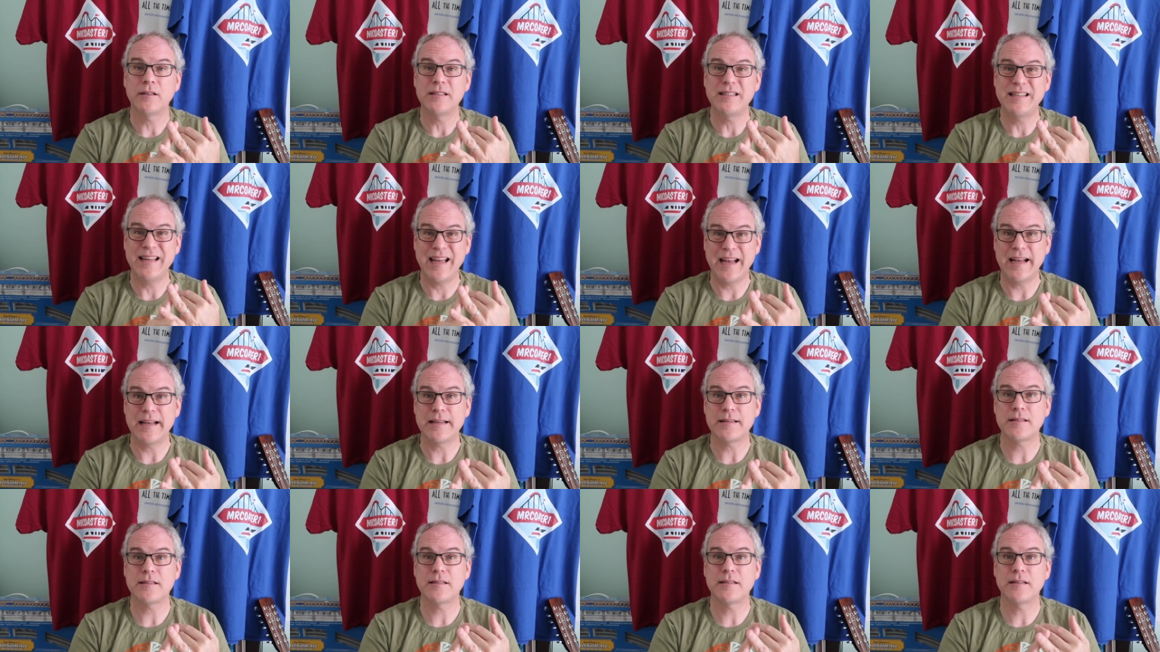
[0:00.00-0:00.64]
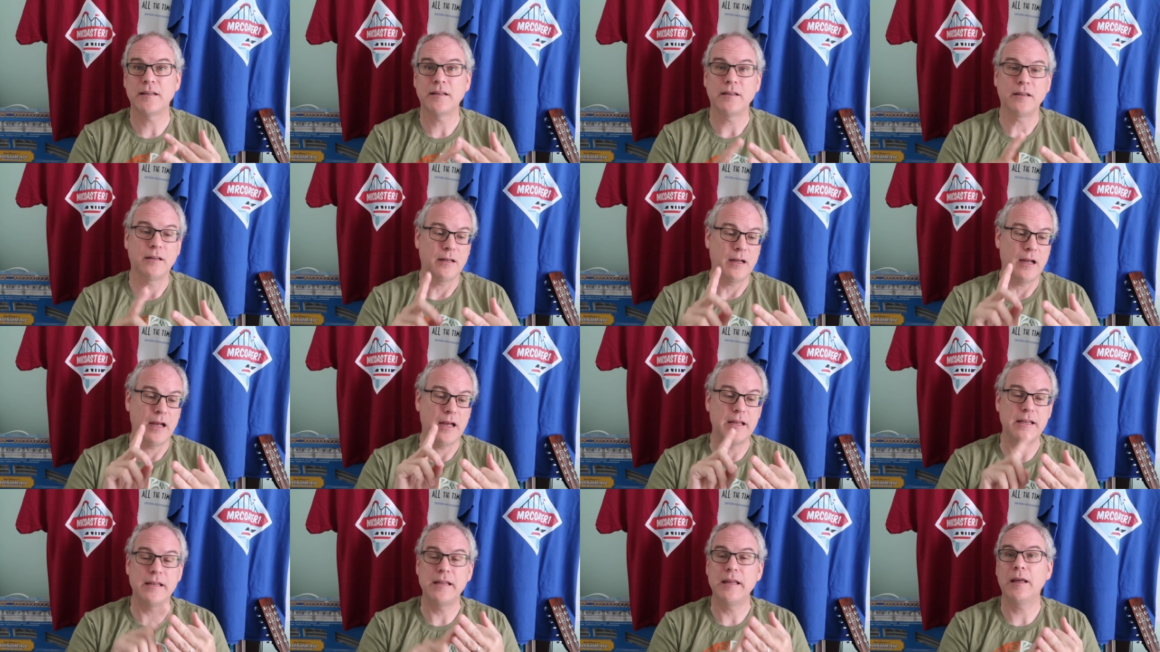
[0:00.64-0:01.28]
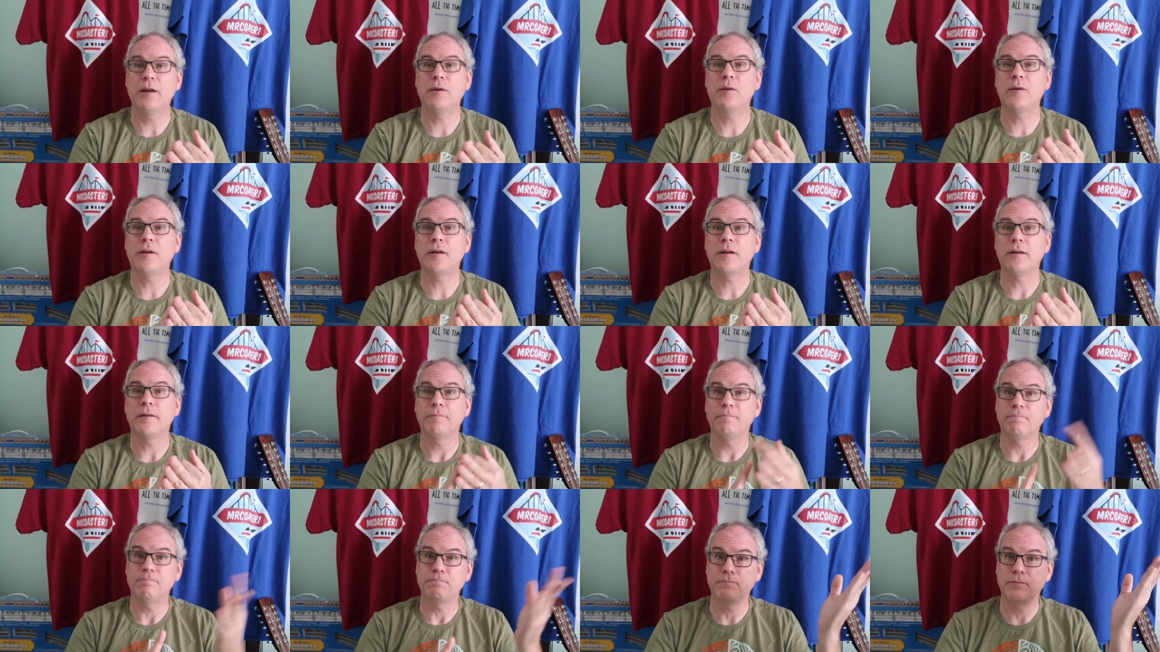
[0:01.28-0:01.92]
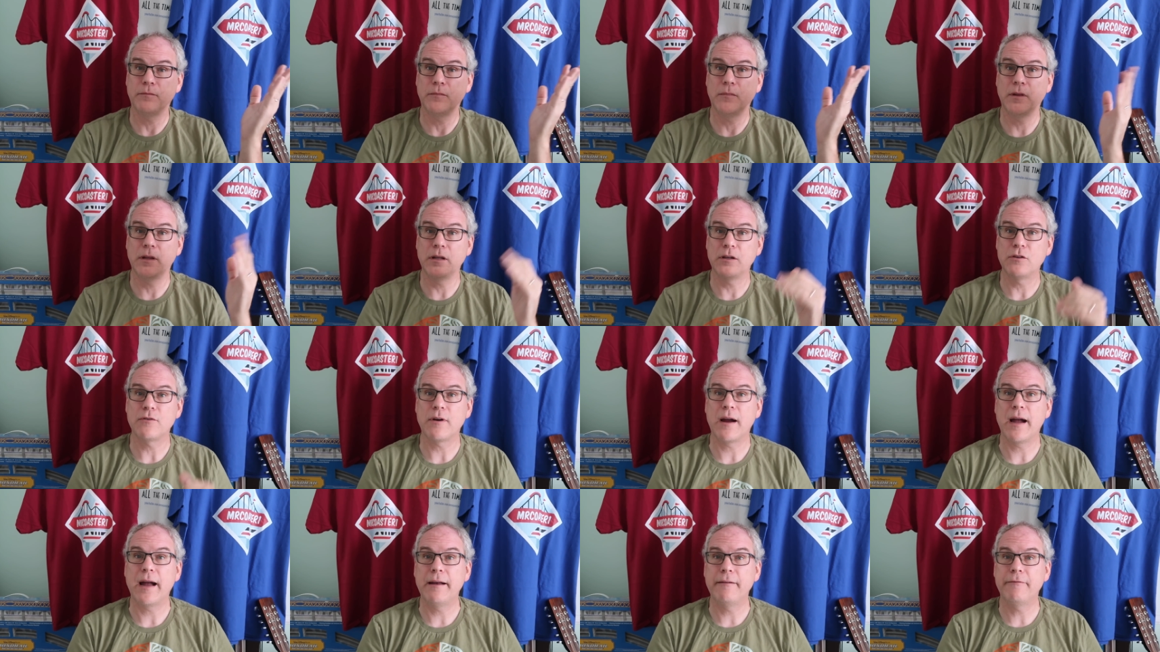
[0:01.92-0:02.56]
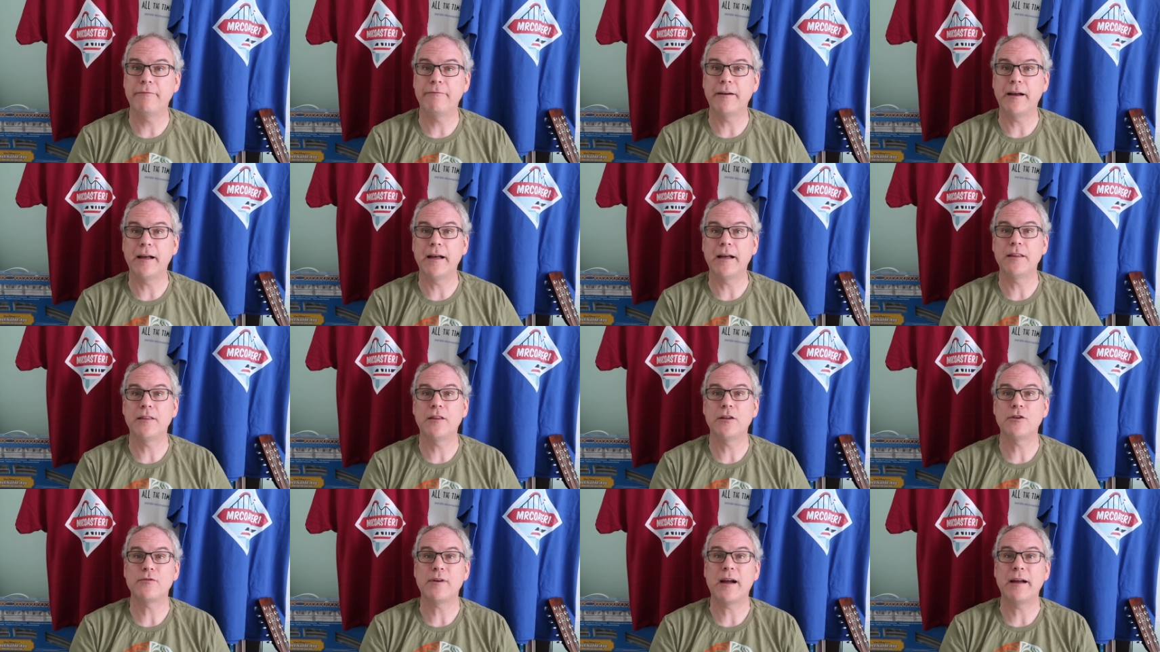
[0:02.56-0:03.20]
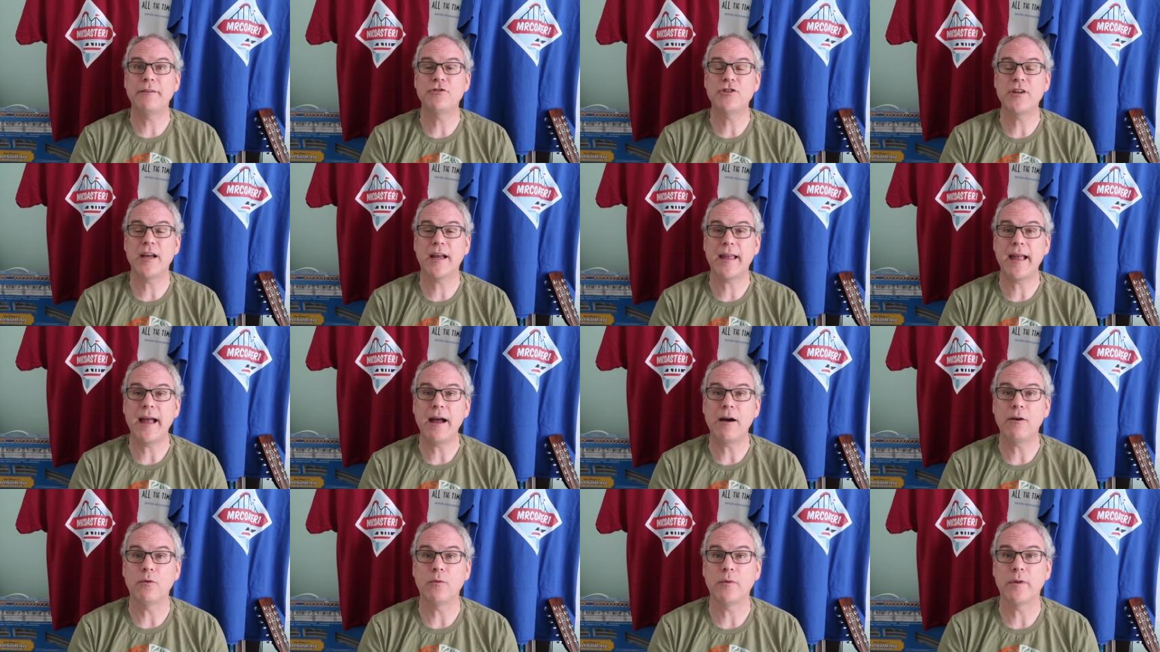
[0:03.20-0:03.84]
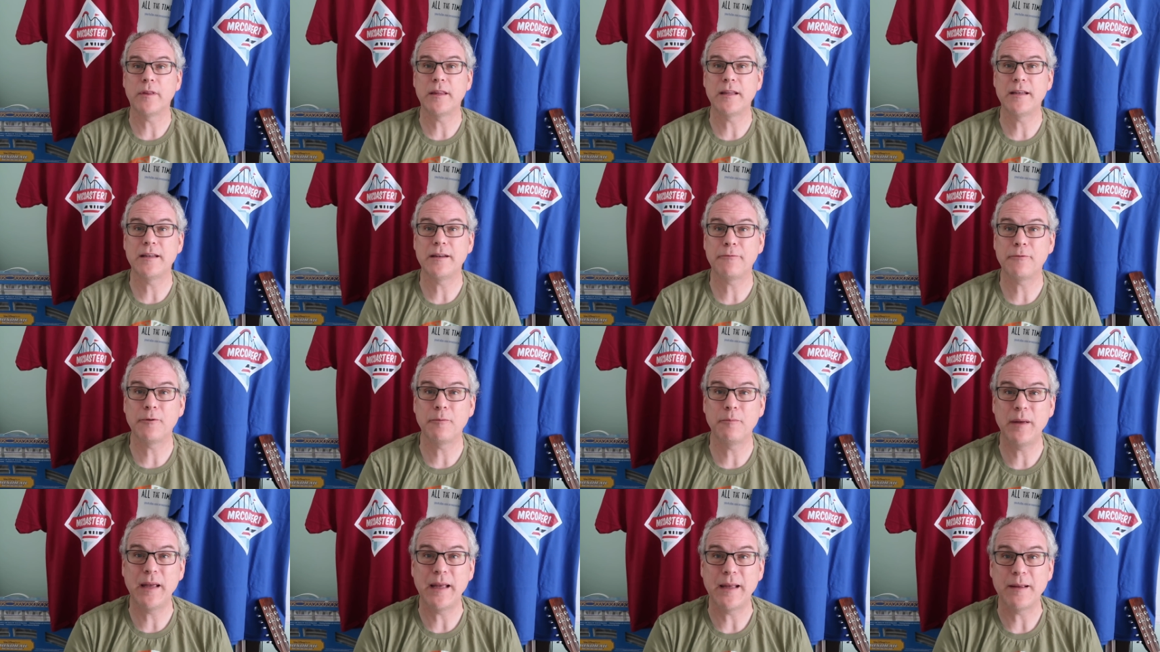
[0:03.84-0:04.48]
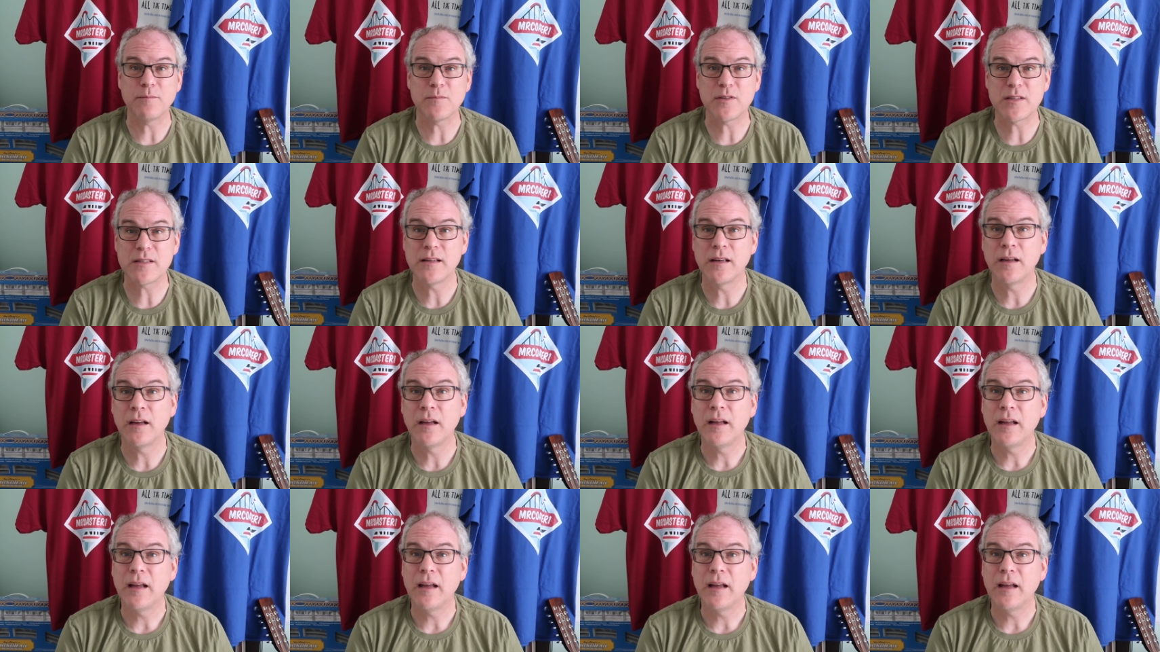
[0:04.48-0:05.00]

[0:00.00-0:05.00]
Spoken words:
test, and then the drive checkout with the different beams.